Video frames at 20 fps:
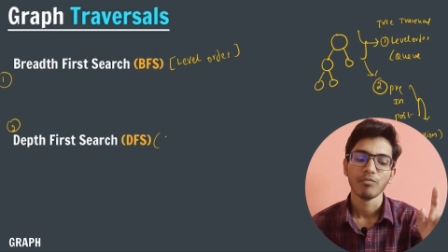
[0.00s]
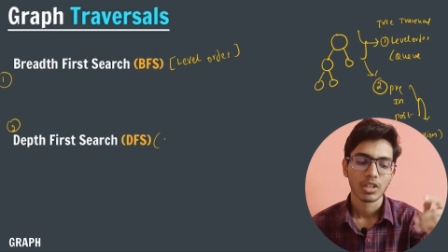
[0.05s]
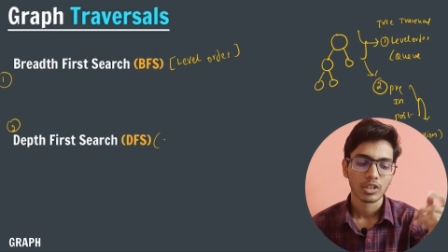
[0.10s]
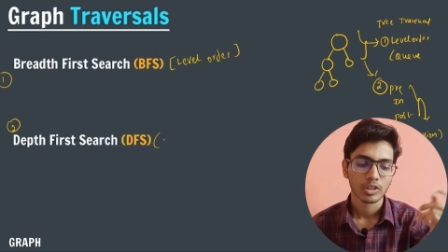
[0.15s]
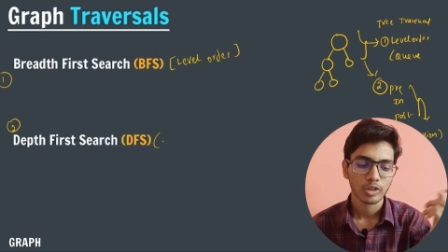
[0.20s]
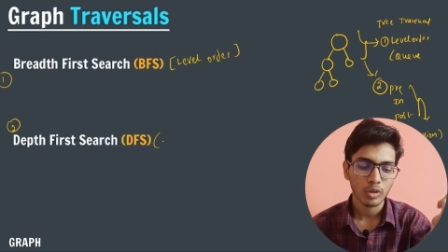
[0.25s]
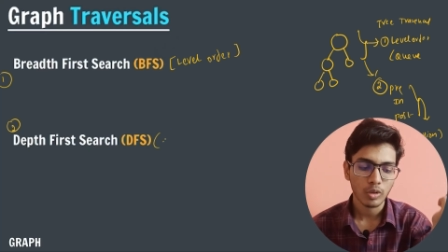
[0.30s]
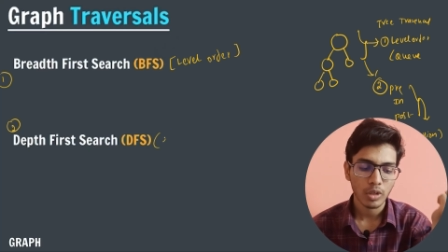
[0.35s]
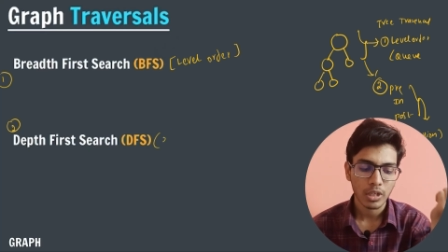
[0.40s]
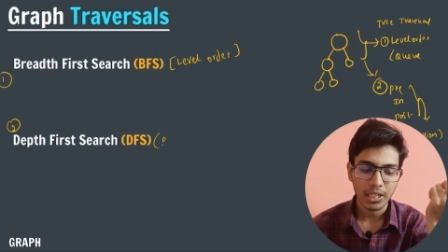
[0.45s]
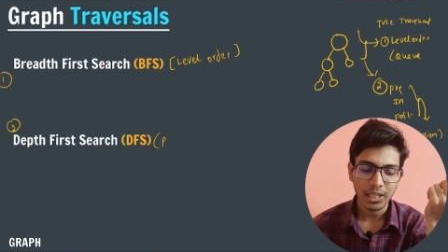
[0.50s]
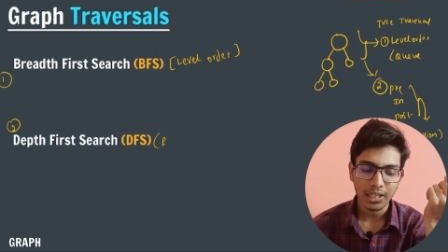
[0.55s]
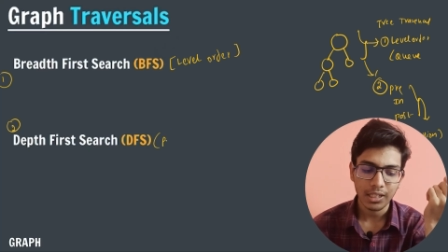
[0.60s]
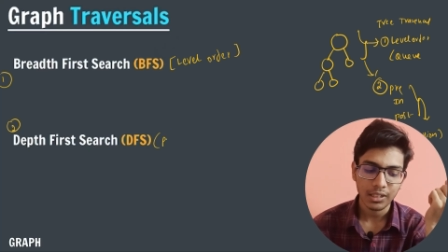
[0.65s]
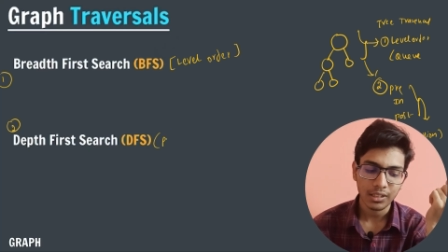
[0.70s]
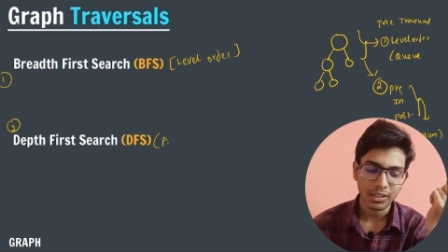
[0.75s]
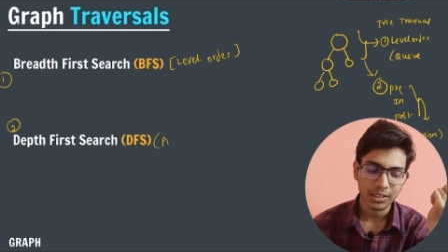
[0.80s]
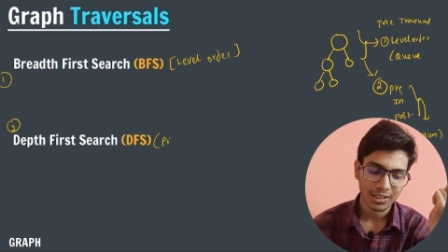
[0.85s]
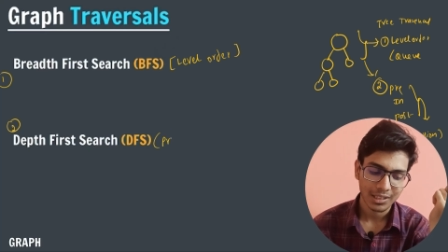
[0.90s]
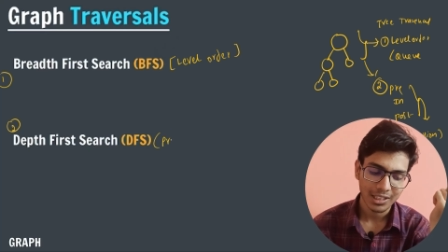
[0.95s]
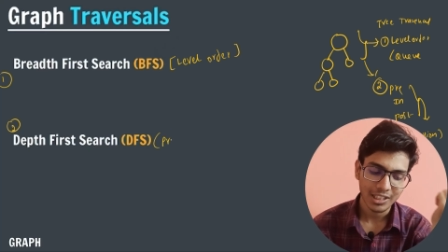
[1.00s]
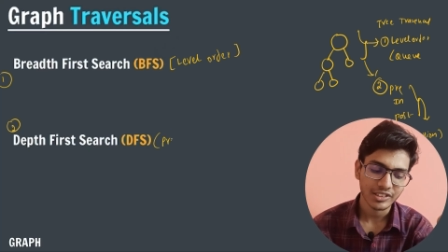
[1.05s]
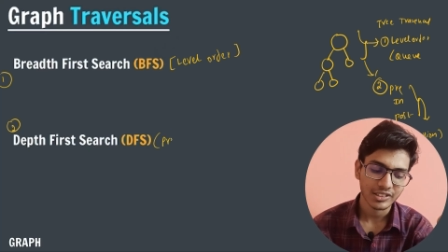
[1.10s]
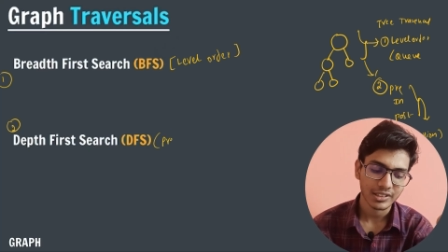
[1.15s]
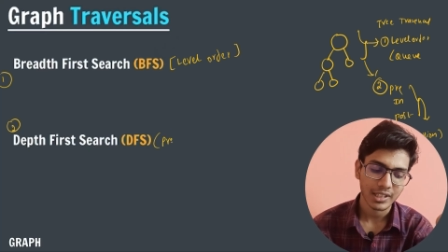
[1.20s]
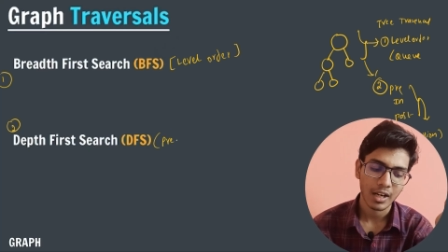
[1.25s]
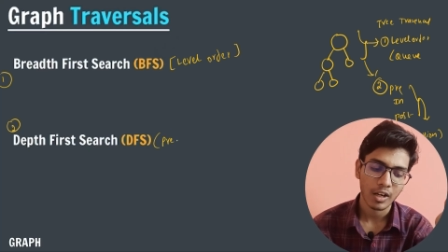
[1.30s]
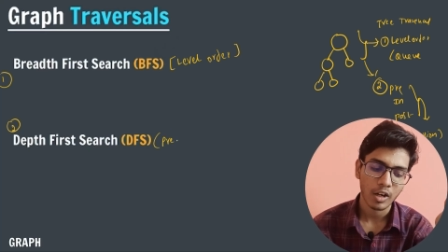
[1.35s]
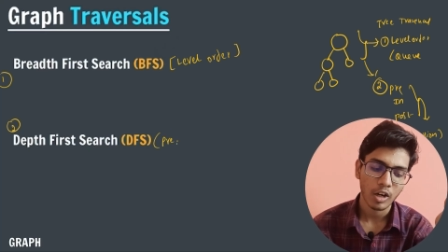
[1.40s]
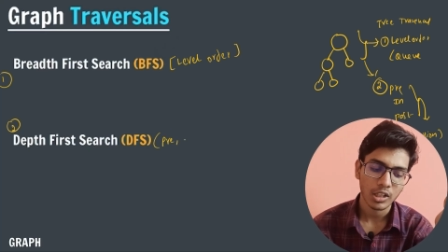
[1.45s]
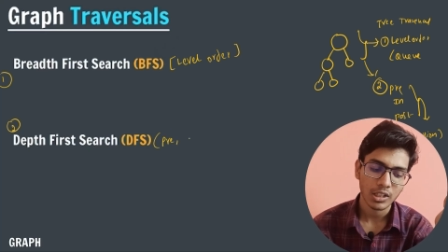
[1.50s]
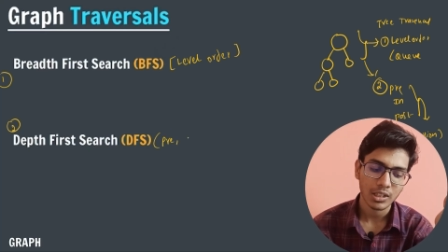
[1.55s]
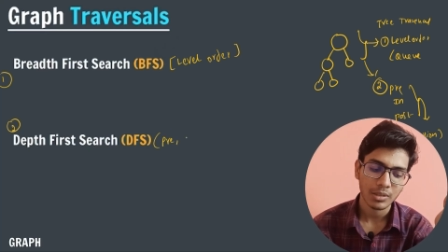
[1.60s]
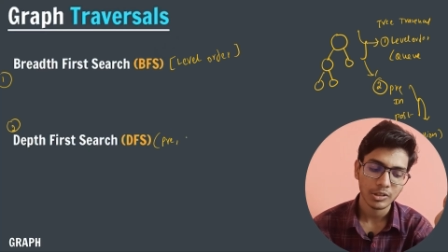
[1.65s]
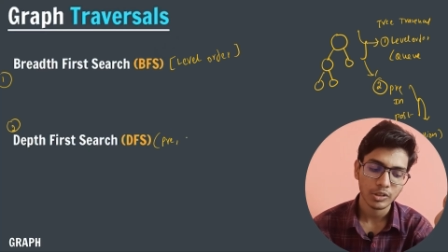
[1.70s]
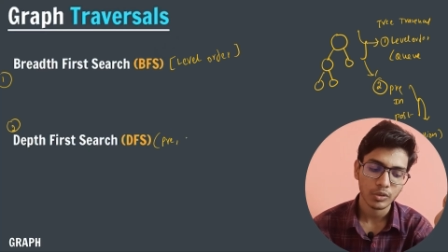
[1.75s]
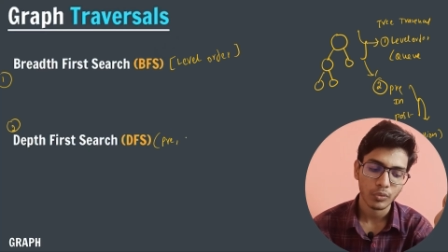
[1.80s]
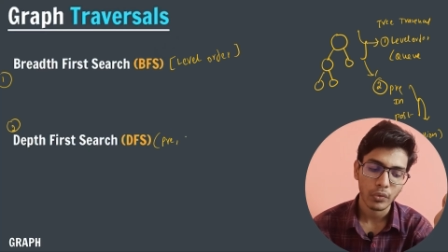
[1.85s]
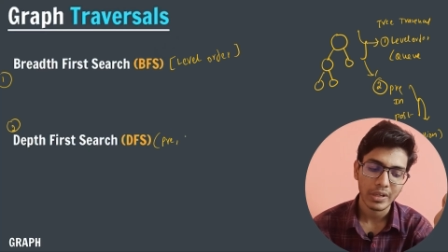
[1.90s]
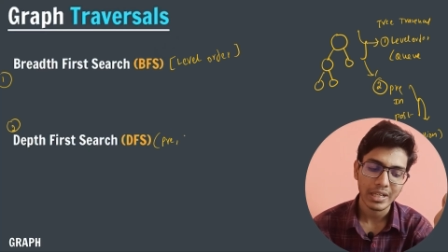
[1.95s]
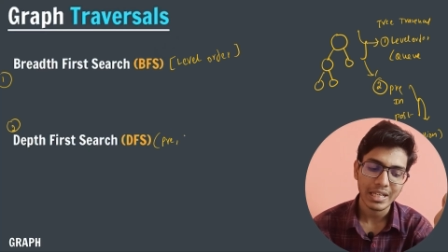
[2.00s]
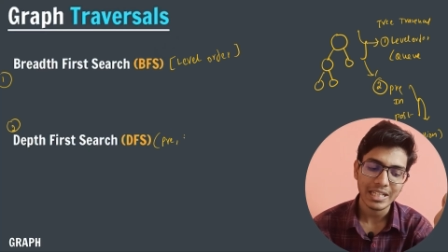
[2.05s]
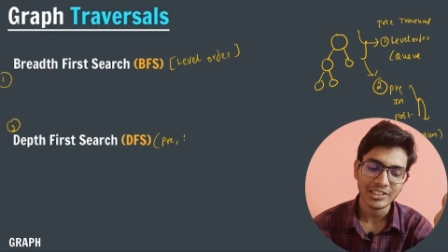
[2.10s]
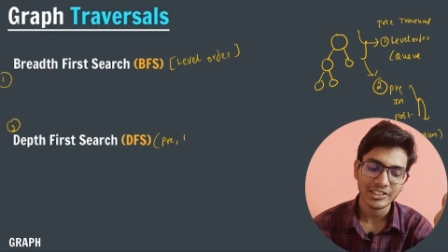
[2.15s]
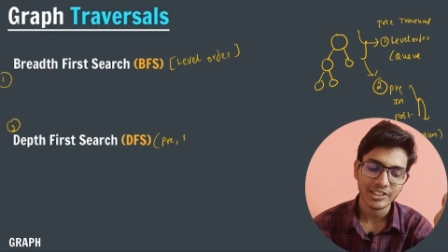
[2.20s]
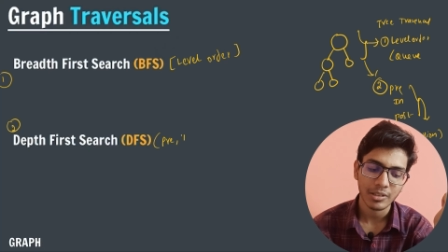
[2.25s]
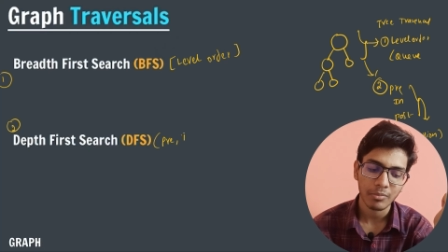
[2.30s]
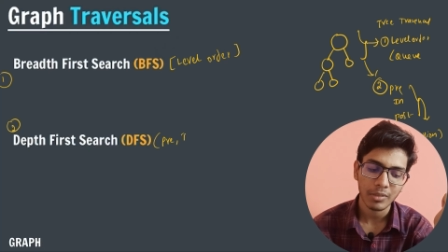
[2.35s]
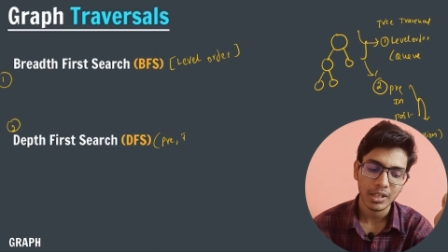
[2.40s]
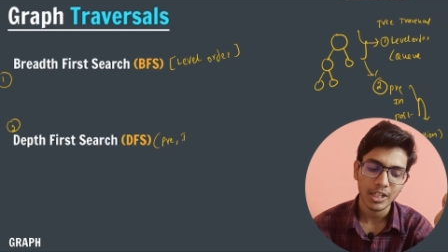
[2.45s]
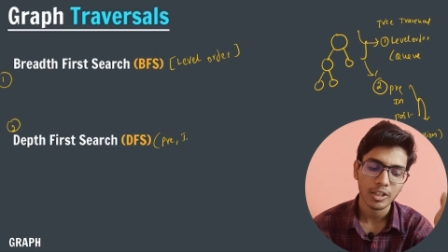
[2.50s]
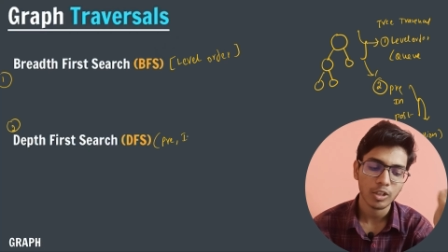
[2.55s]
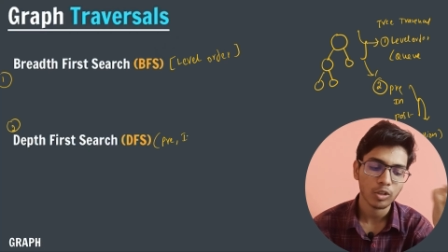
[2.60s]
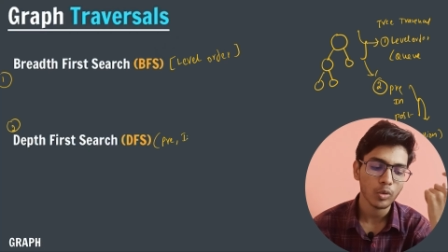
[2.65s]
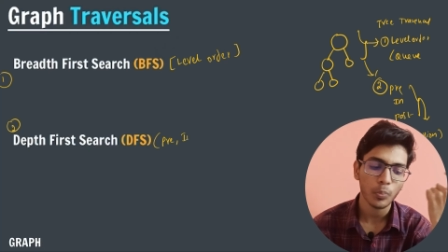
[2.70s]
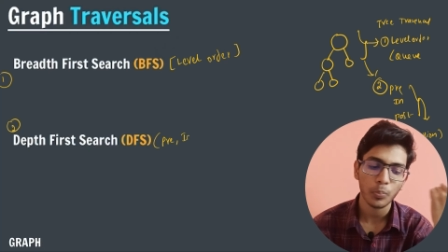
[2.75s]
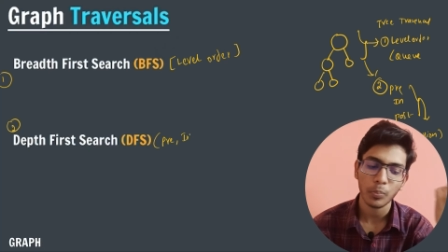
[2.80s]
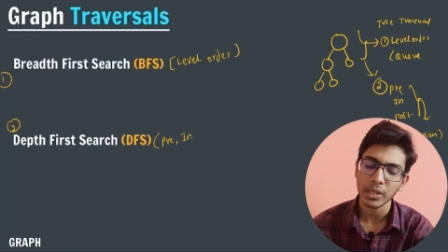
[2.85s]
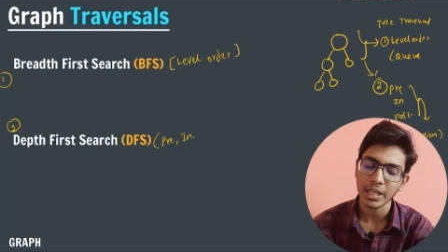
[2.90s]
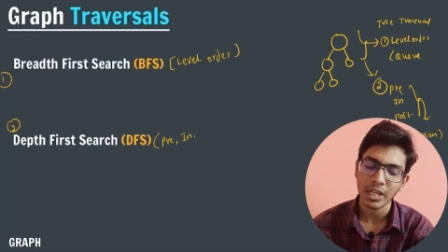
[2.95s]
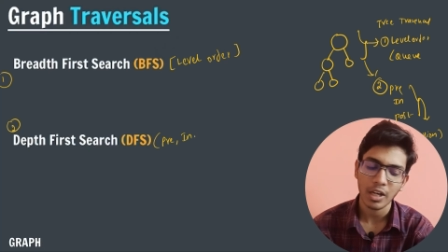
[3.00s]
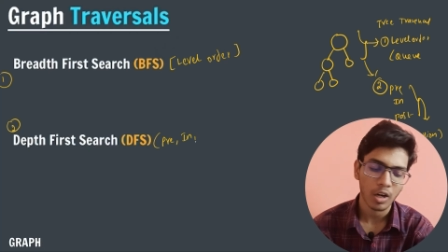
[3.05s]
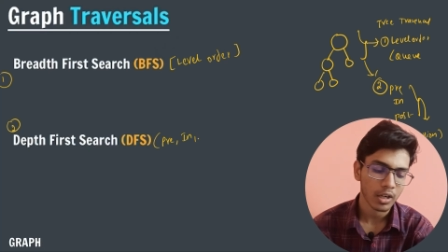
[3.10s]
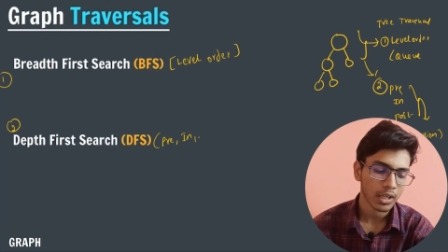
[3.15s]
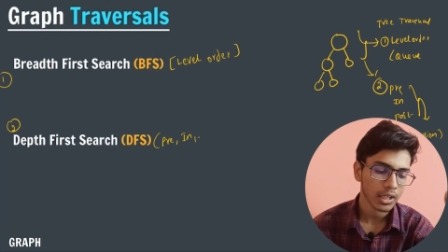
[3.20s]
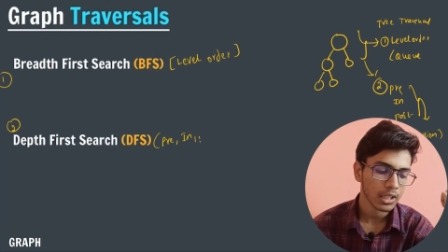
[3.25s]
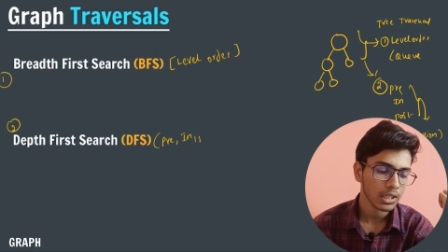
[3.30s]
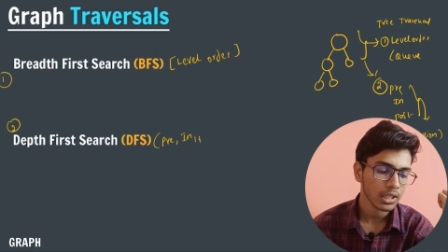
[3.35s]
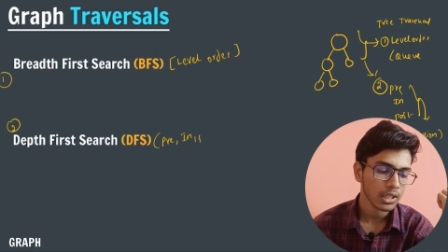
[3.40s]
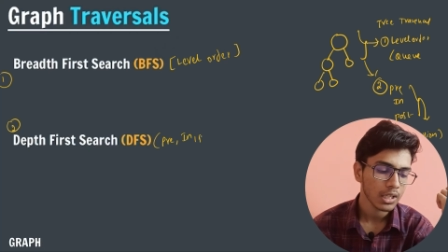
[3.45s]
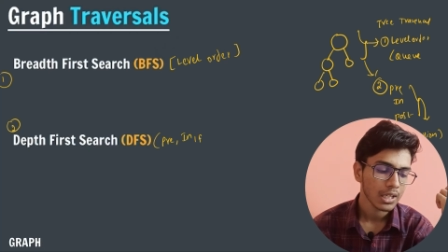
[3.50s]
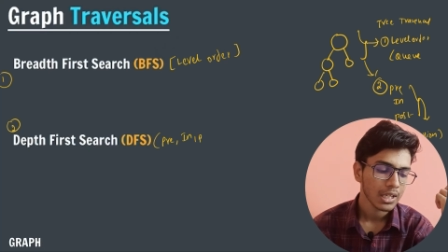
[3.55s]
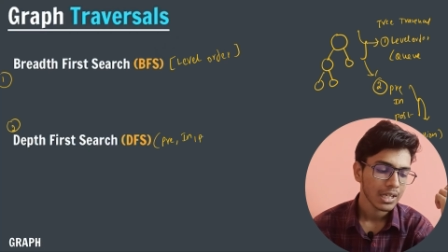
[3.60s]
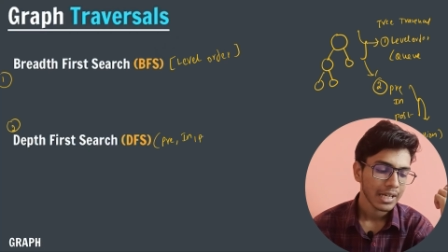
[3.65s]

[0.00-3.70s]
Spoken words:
So here this algorithm is very similar to pre-order,